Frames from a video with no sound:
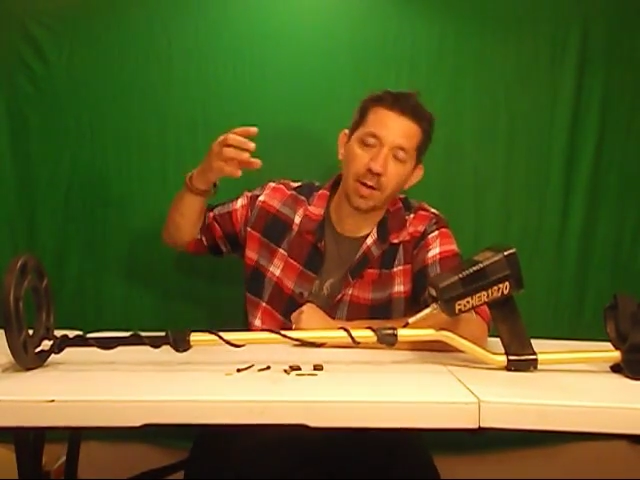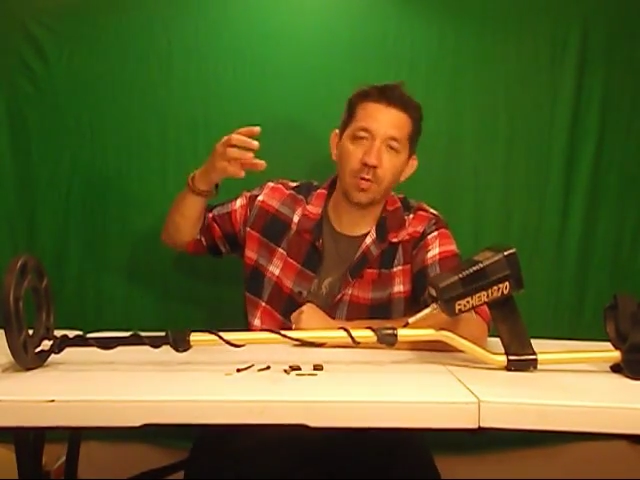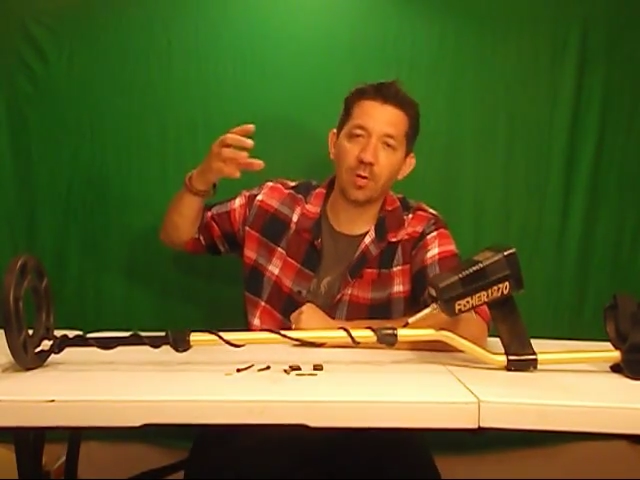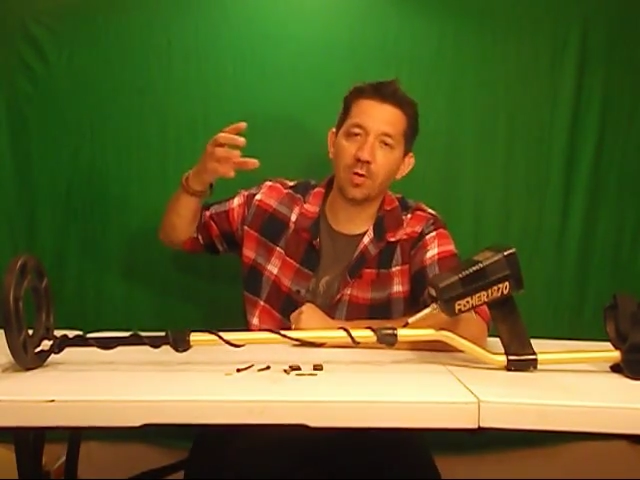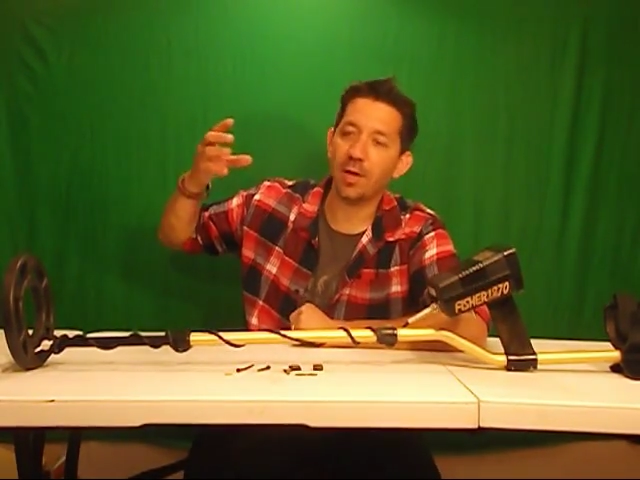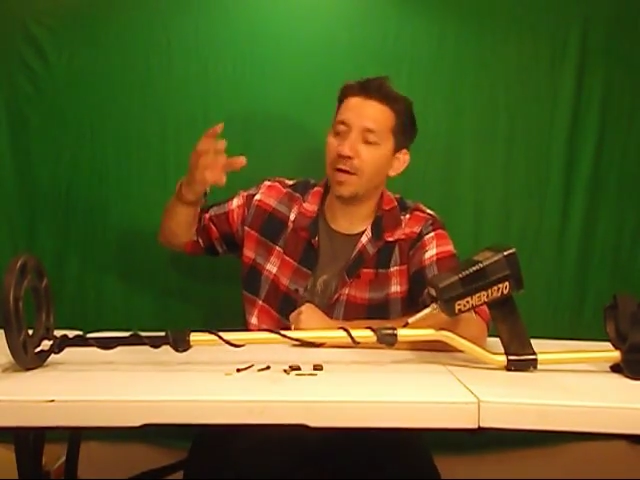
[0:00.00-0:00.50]
I
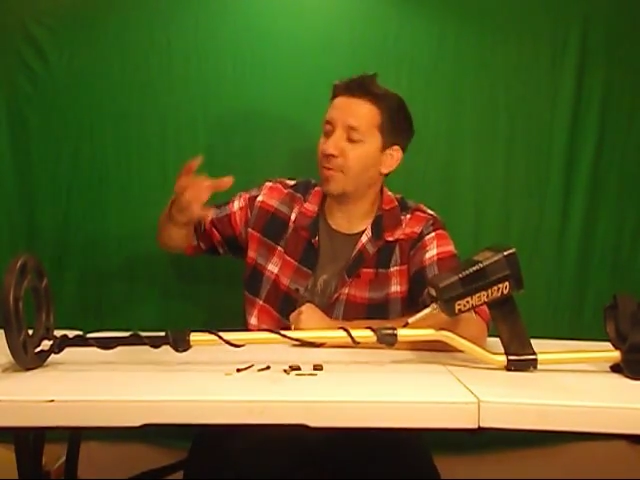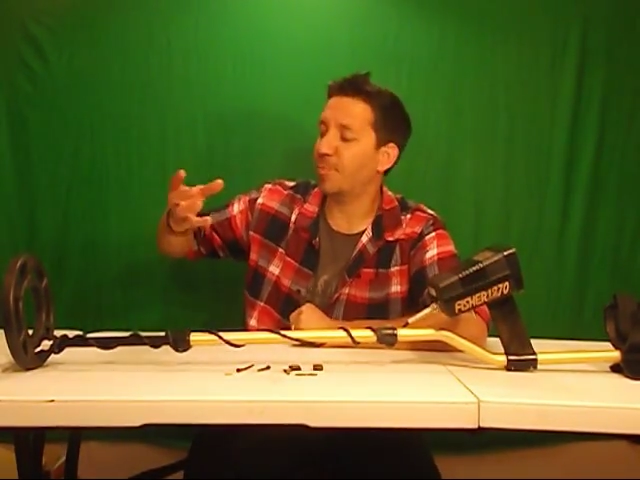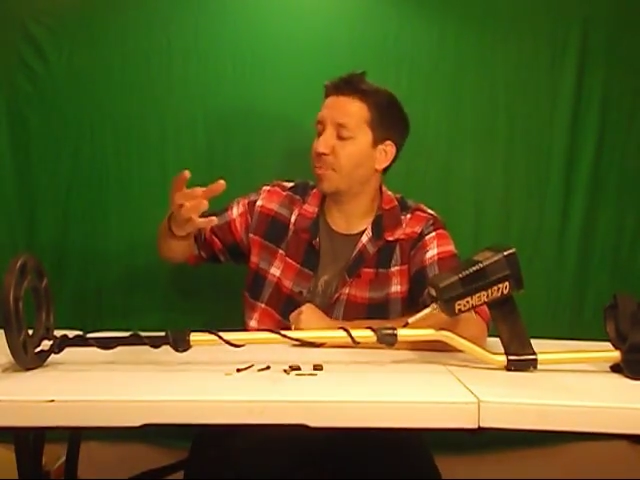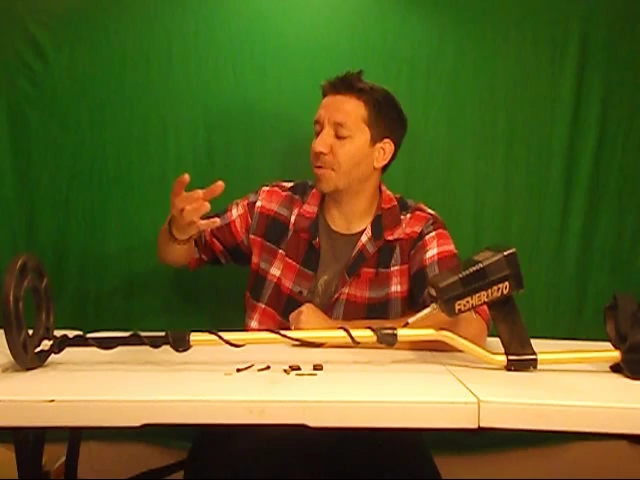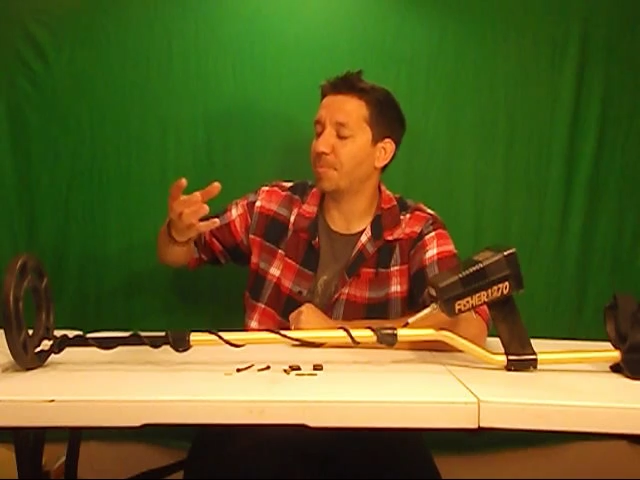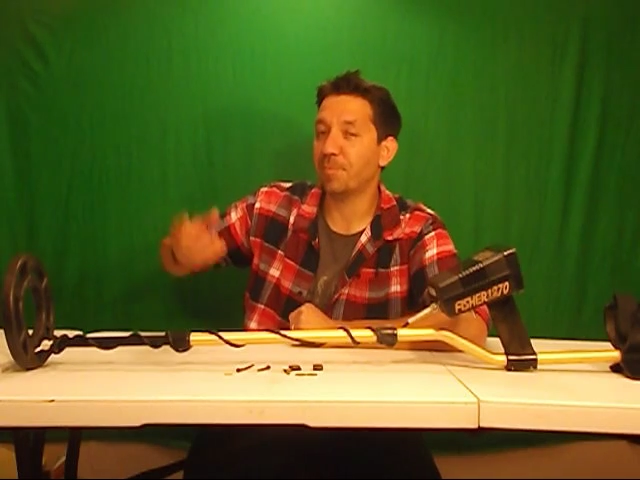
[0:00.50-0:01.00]
pulled it
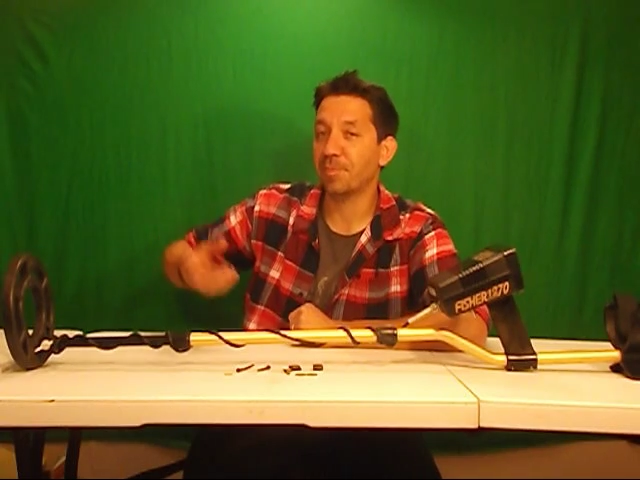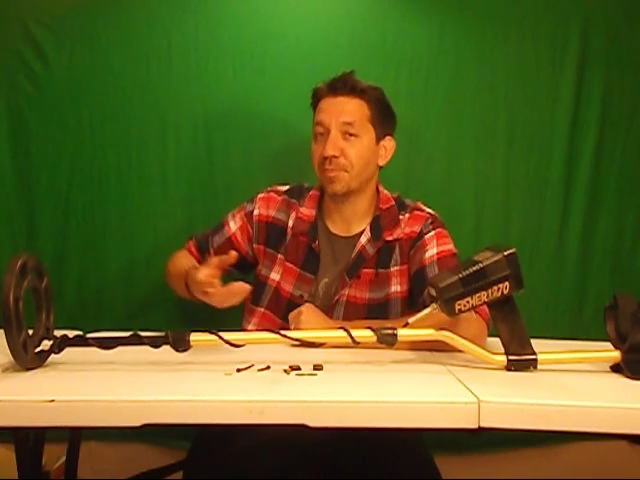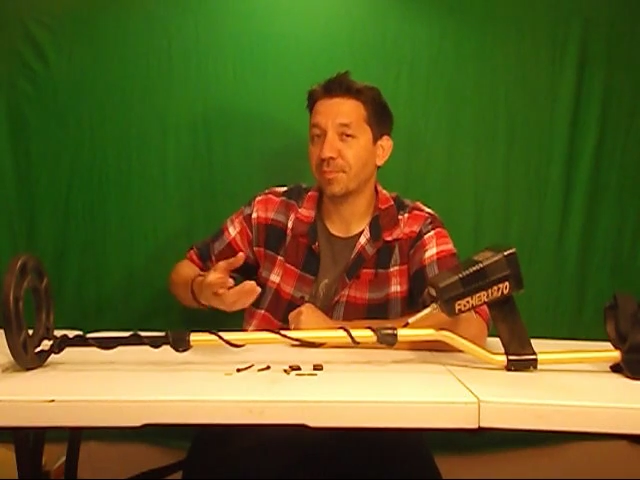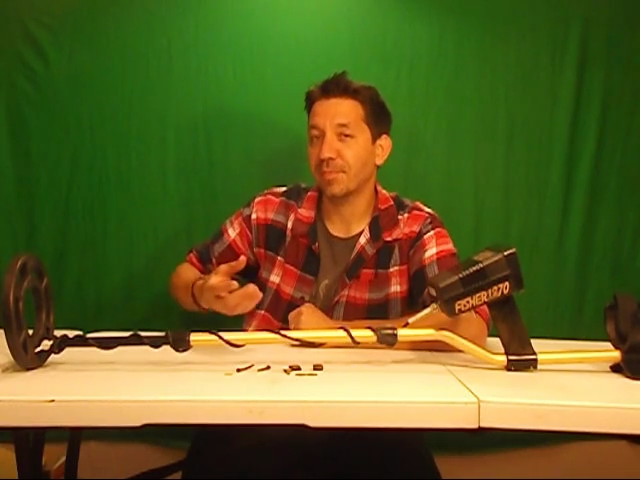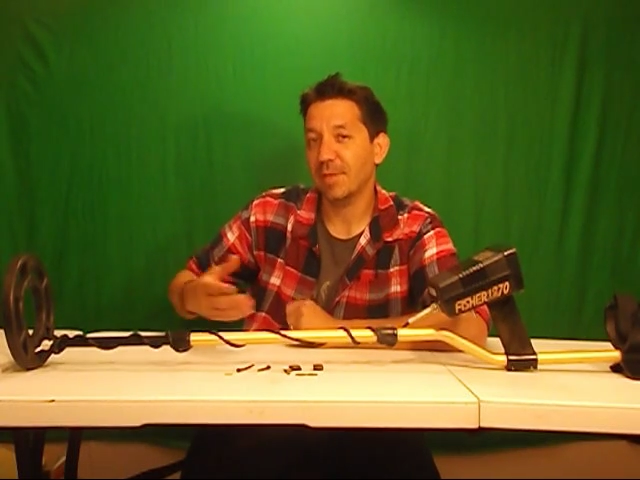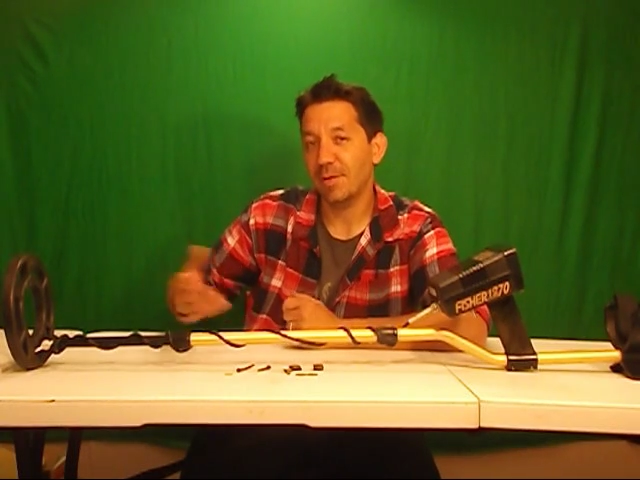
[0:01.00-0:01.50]
out, but
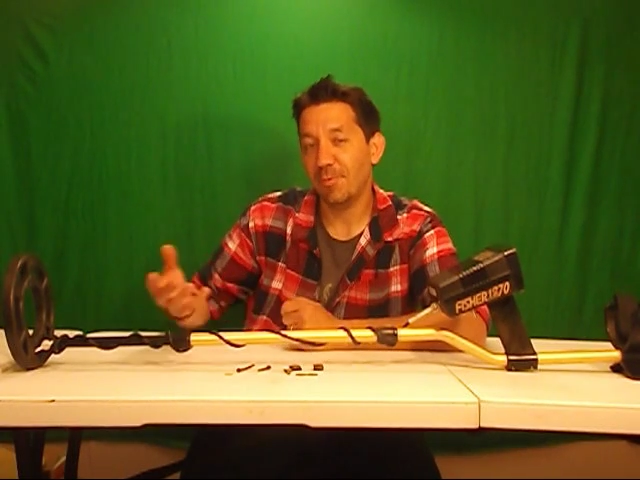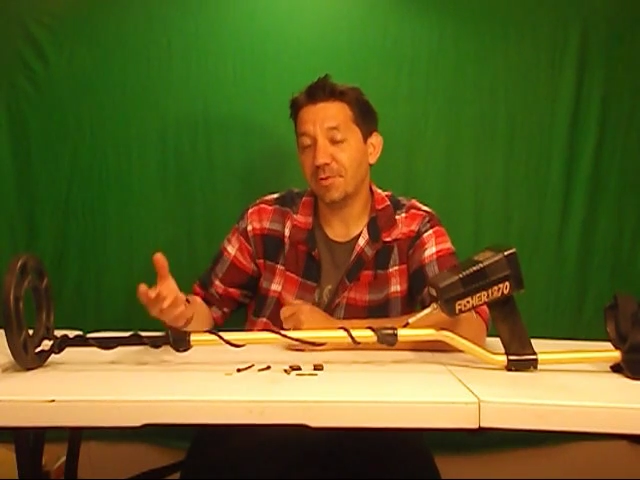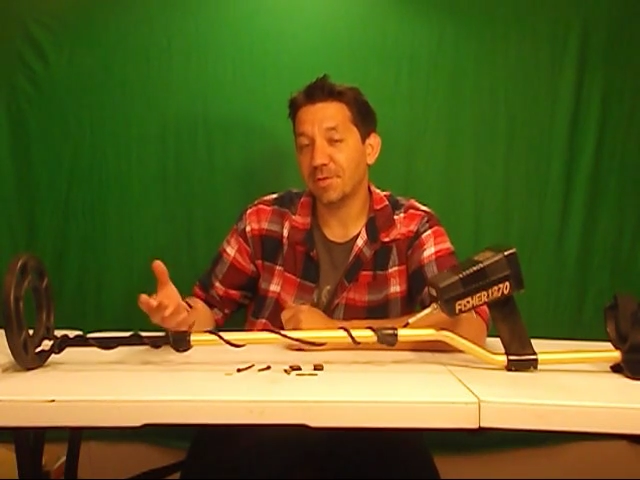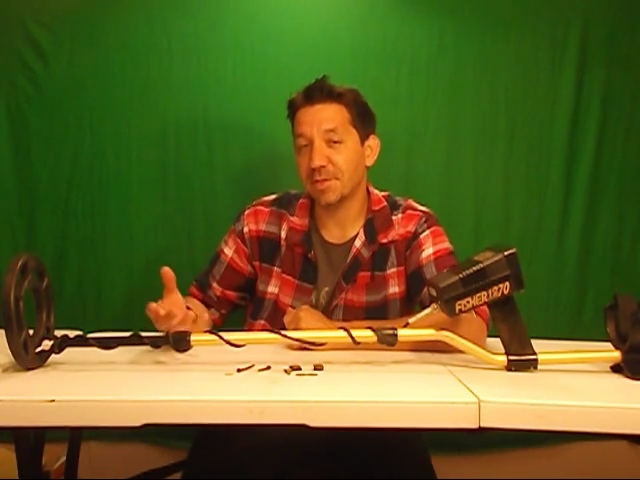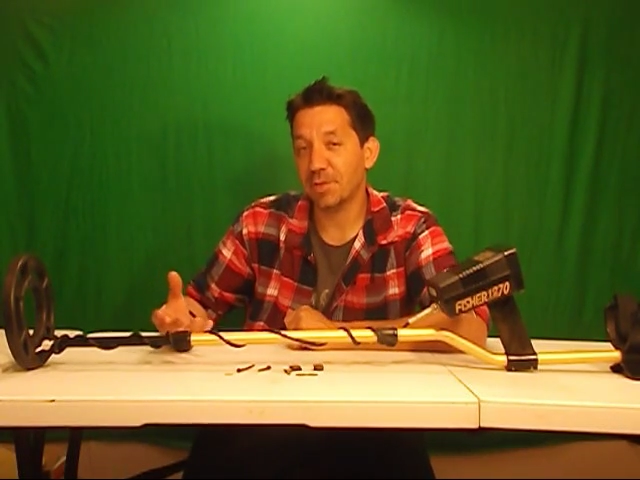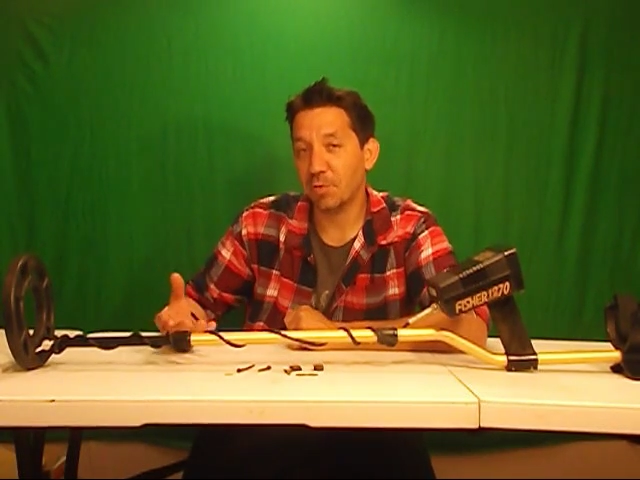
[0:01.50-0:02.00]
it
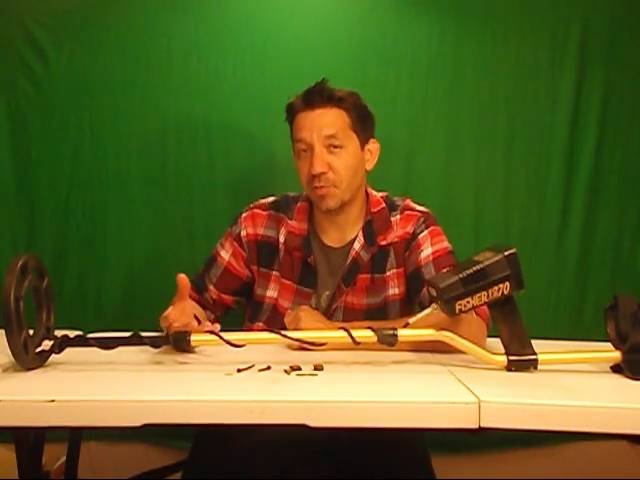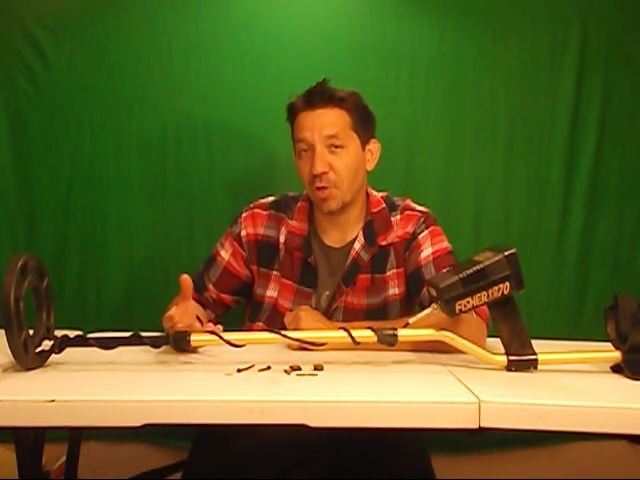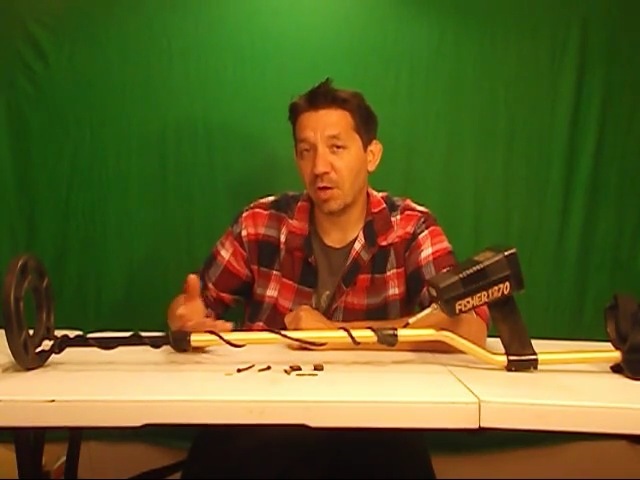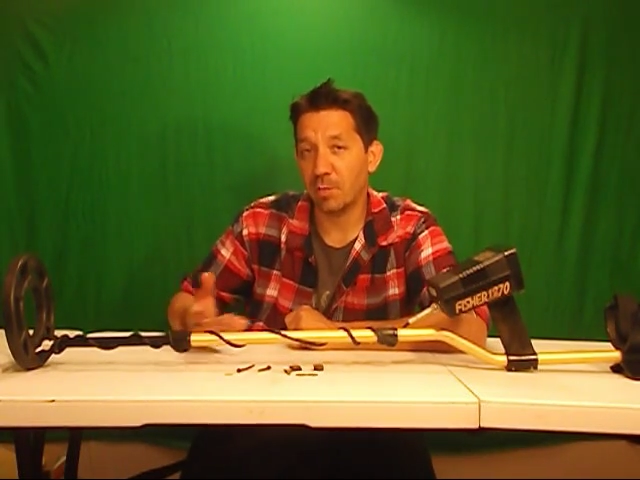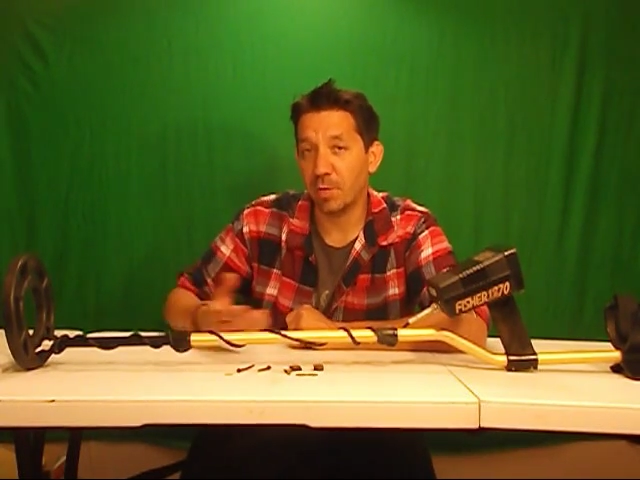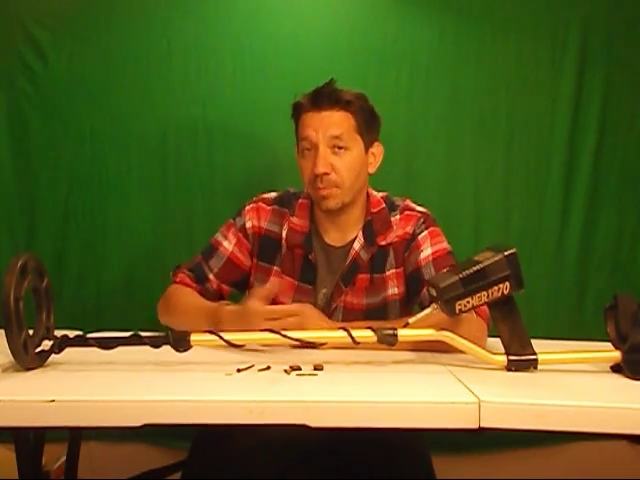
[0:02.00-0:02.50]
wasn't a silver
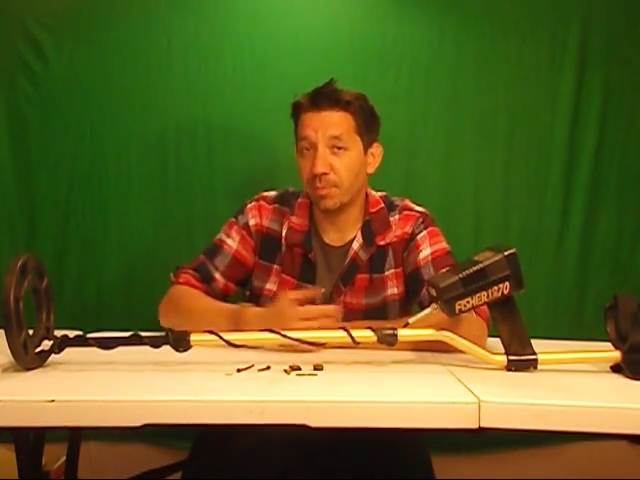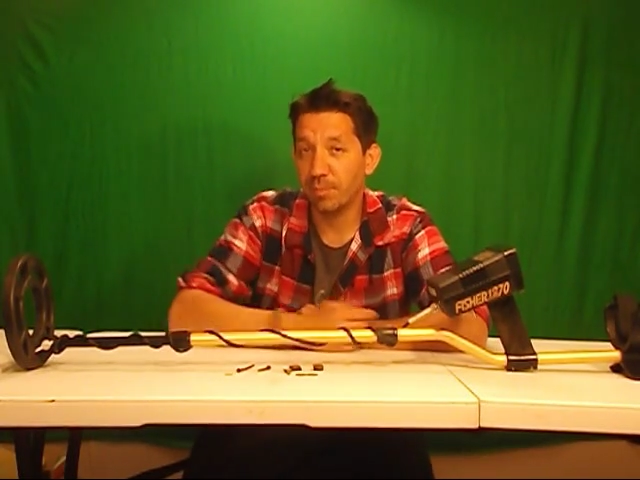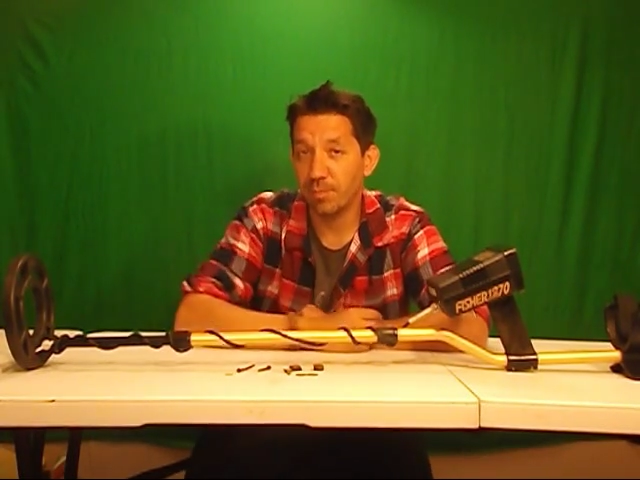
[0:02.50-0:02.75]
dollar, but